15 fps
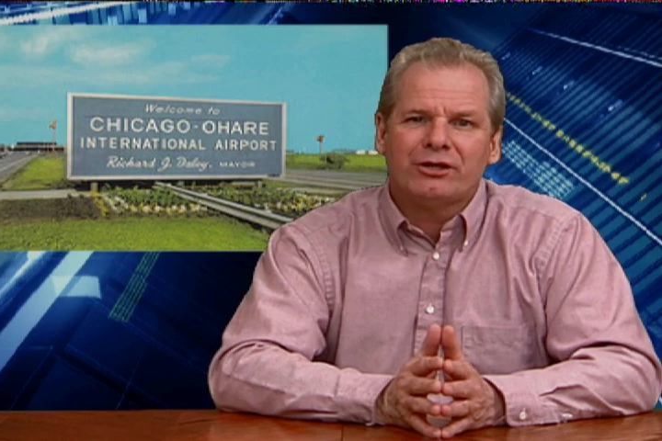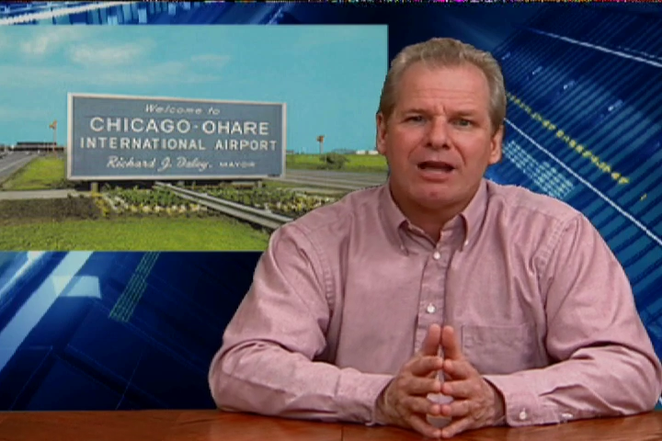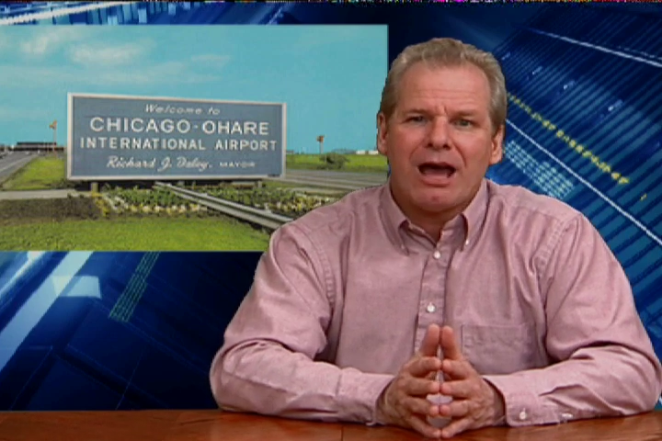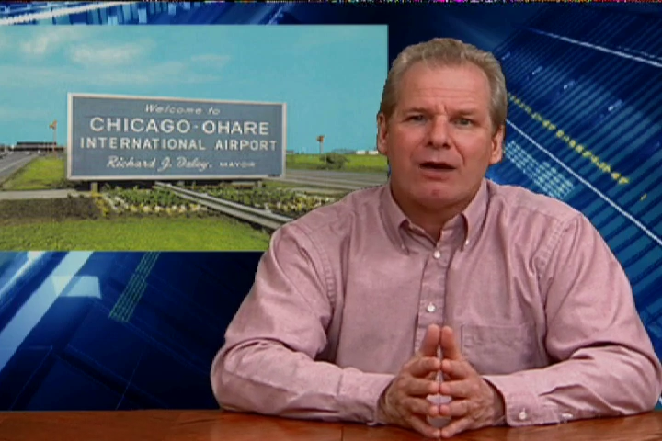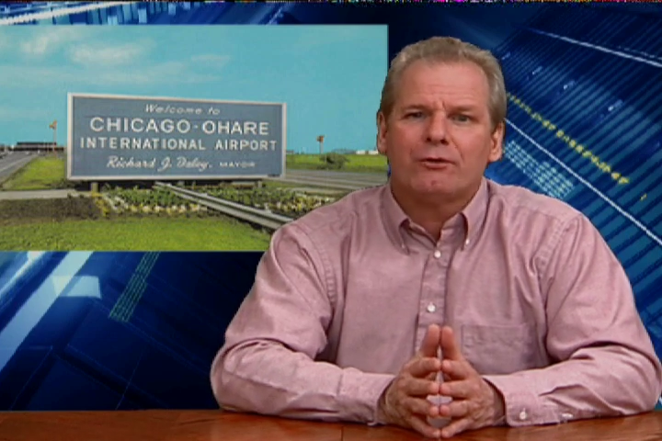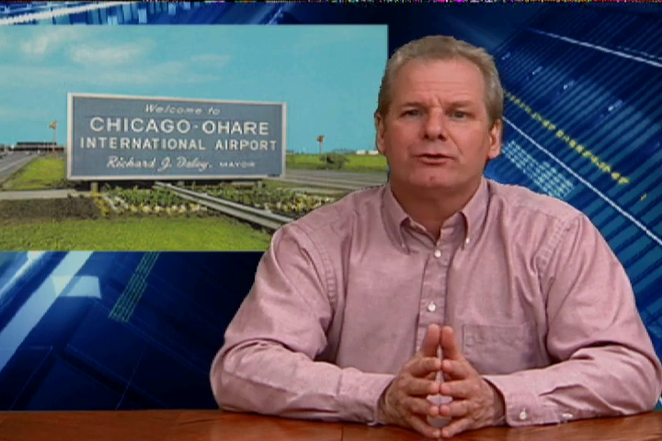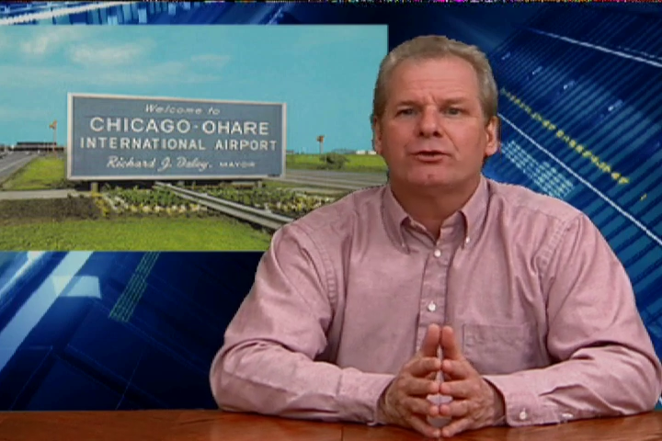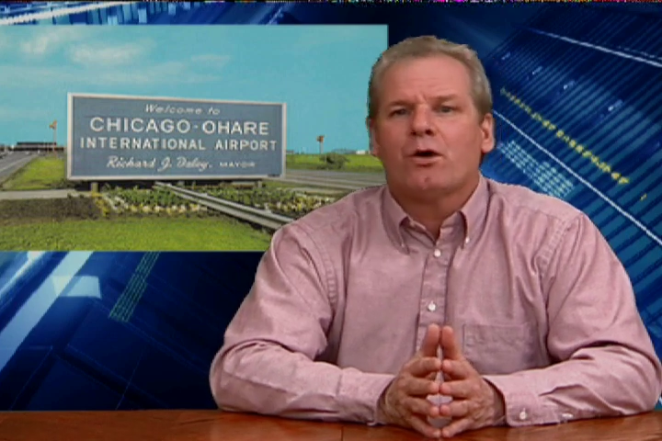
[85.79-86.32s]

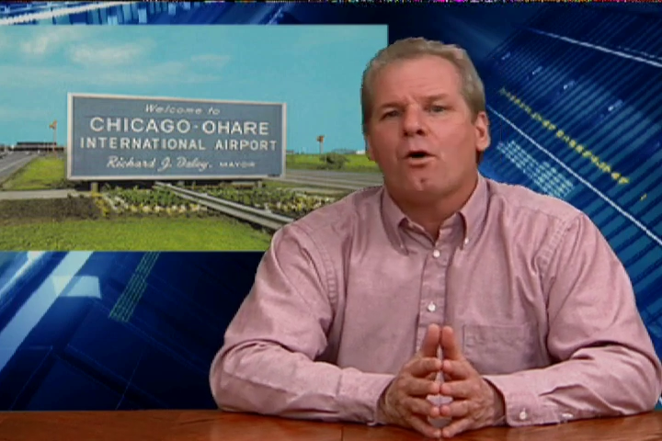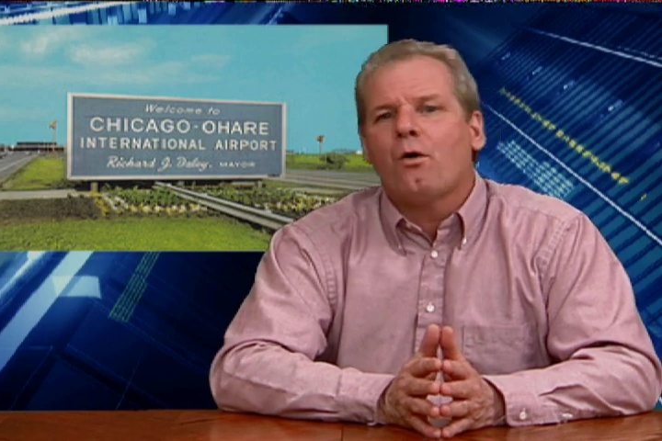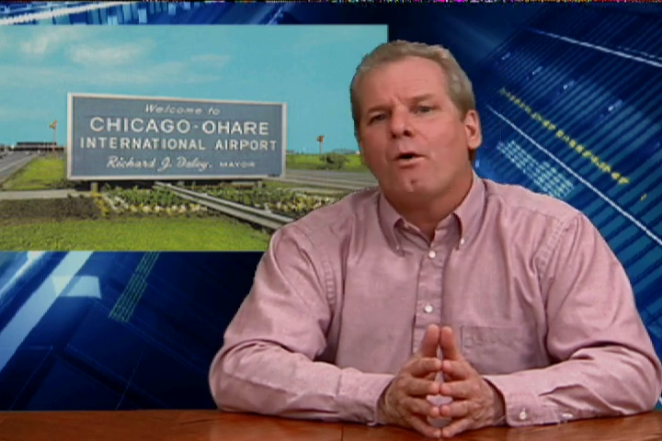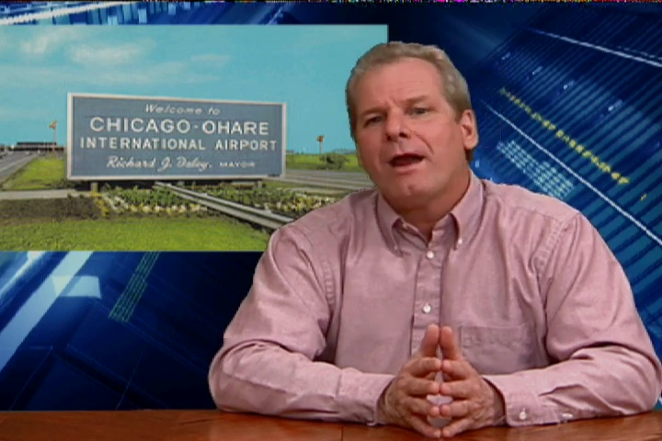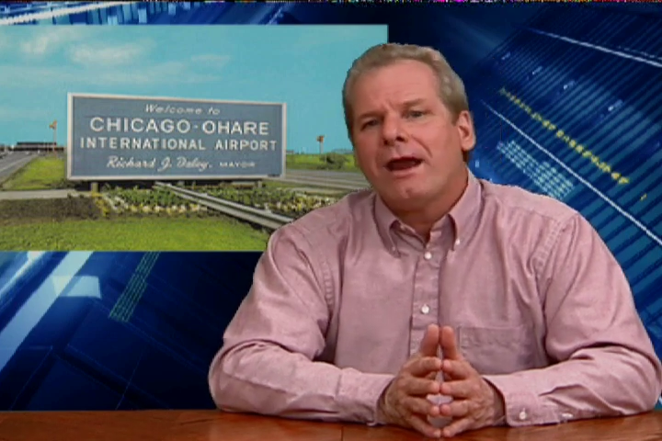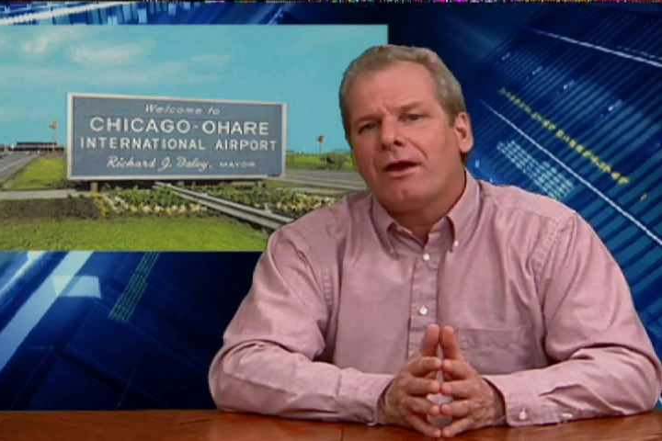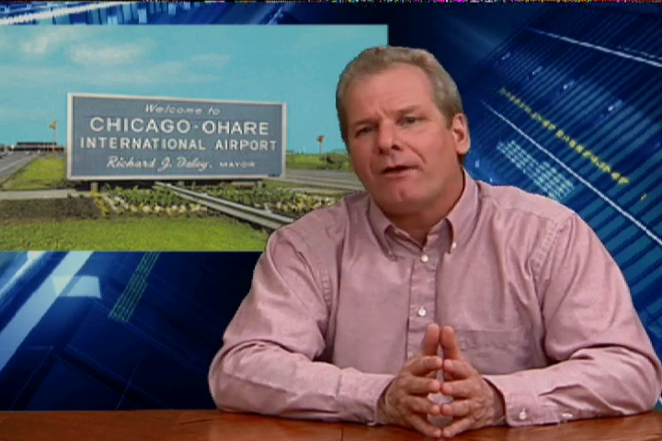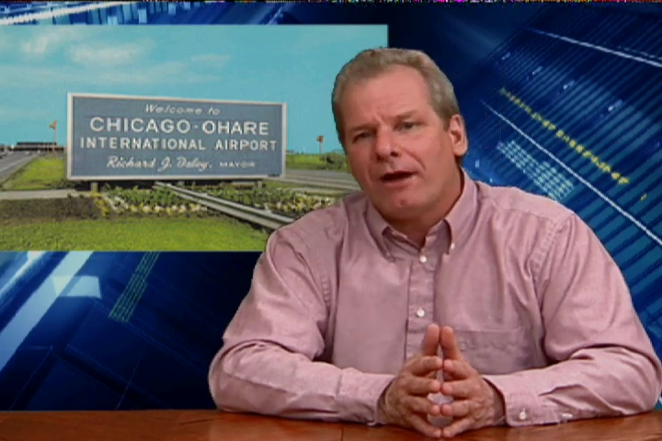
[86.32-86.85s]
Chicago's
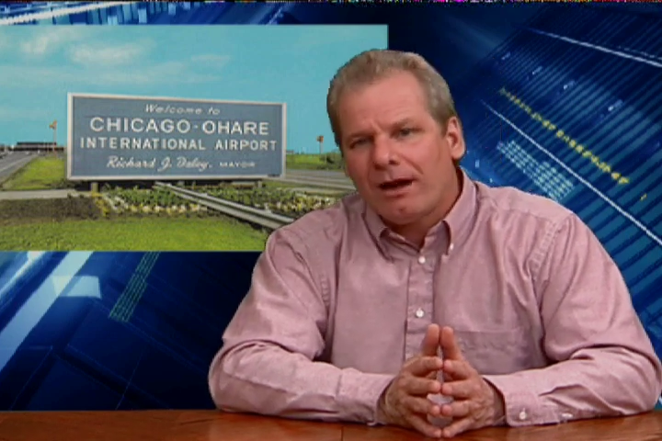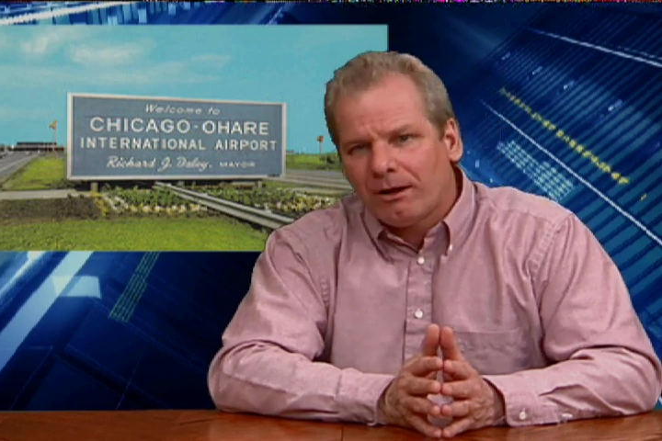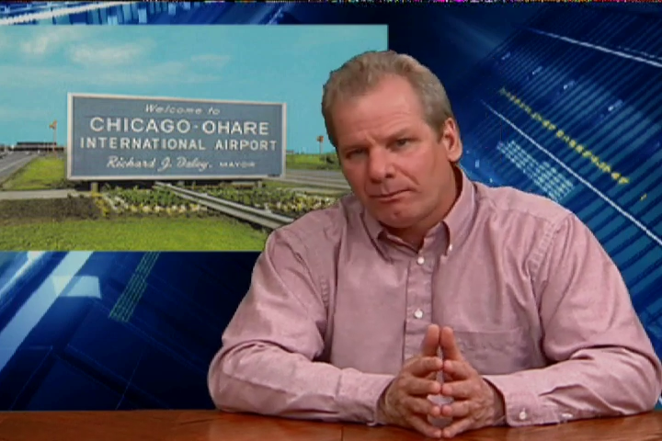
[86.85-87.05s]
O'Hare